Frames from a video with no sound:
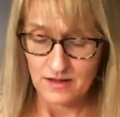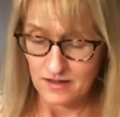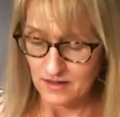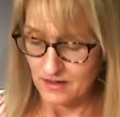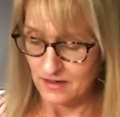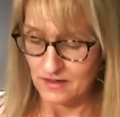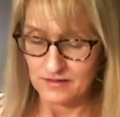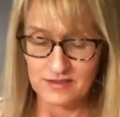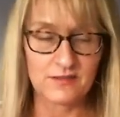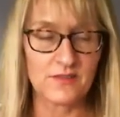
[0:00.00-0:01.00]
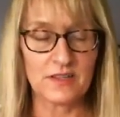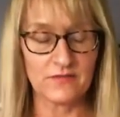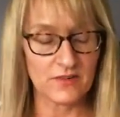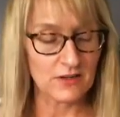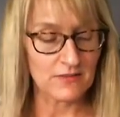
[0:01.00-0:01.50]
uh, this is feeling
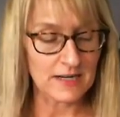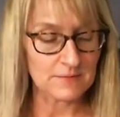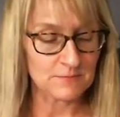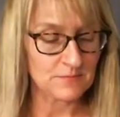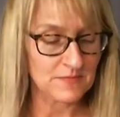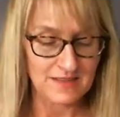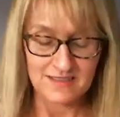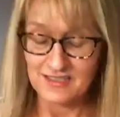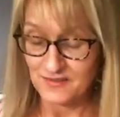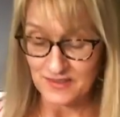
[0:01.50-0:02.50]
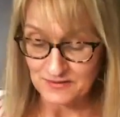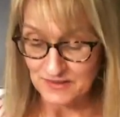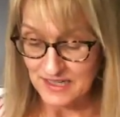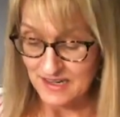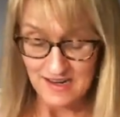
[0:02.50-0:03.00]
very right. This is feeling
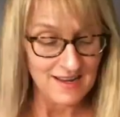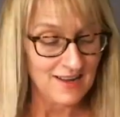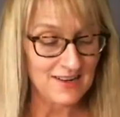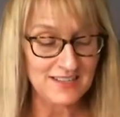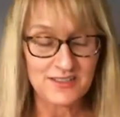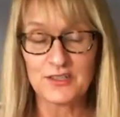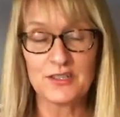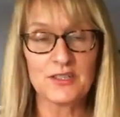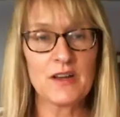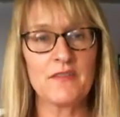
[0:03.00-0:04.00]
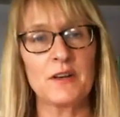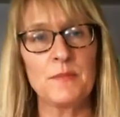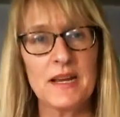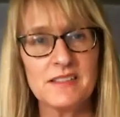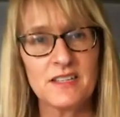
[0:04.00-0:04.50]
right. Okay, so you have an
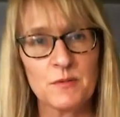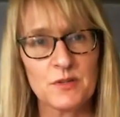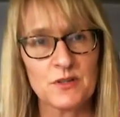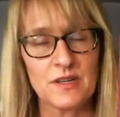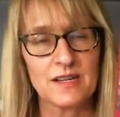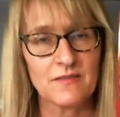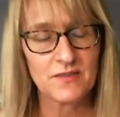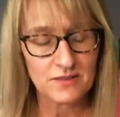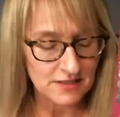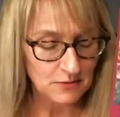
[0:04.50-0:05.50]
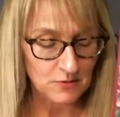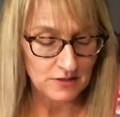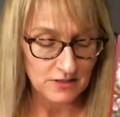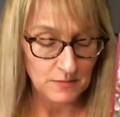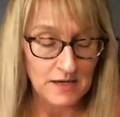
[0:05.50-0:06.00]
amazing opportunity. It feels like work
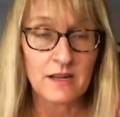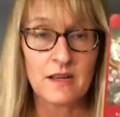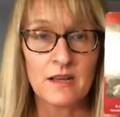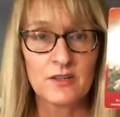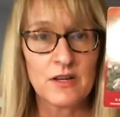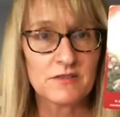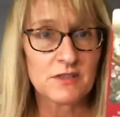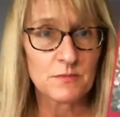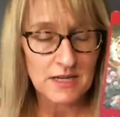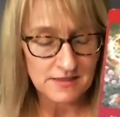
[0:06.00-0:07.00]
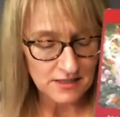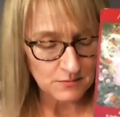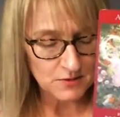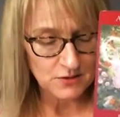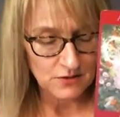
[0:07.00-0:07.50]
to me. You have this amazing
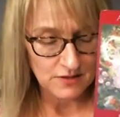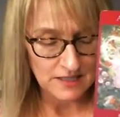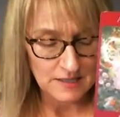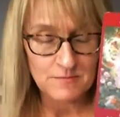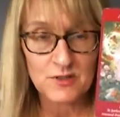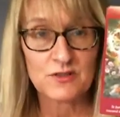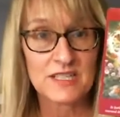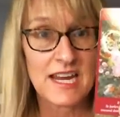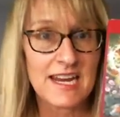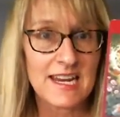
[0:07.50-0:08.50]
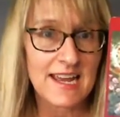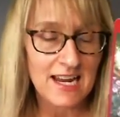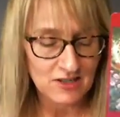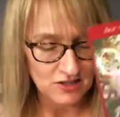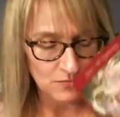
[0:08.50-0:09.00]
opportunity, you're taking
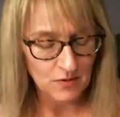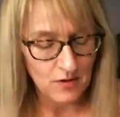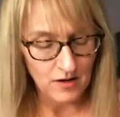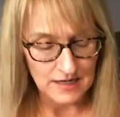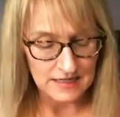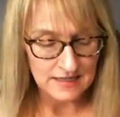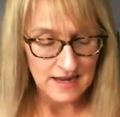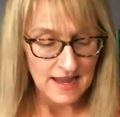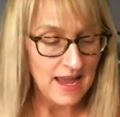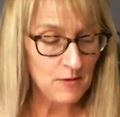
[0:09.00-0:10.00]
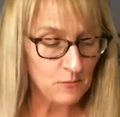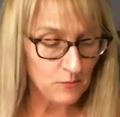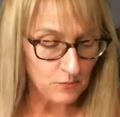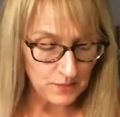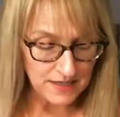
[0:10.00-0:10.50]
action upon it,
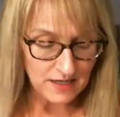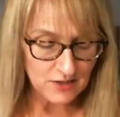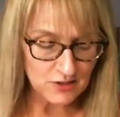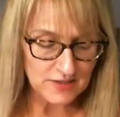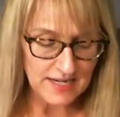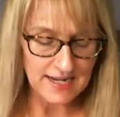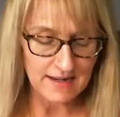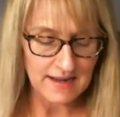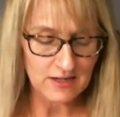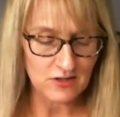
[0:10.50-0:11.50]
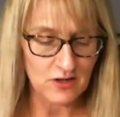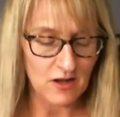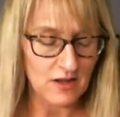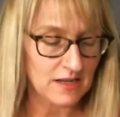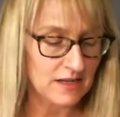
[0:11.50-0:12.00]
and because you're taking action
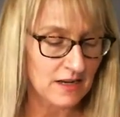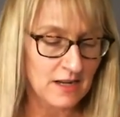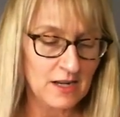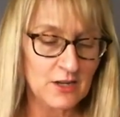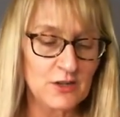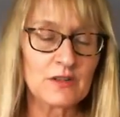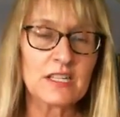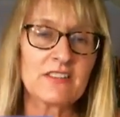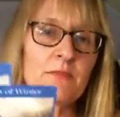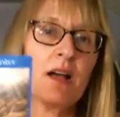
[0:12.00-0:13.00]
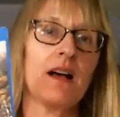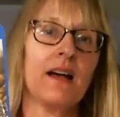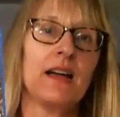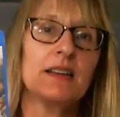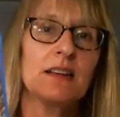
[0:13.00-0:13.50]
on it, you're leaving
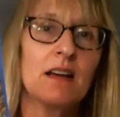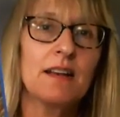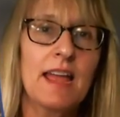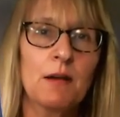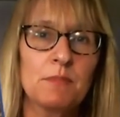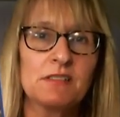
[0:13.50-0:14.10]
behind an unhappy